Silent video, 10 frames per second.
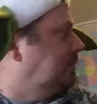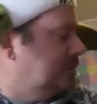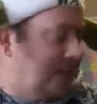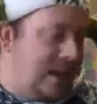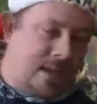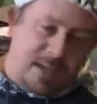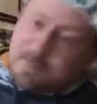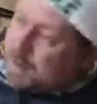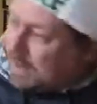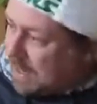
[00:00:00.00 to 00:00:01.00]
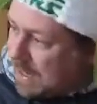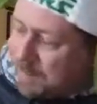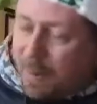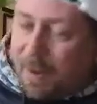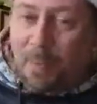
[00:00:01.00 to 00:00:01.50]
It doesn't make it any
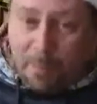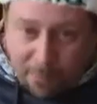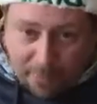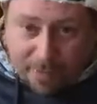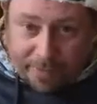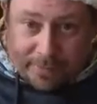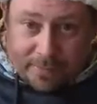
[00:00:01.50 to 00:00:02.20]
better, but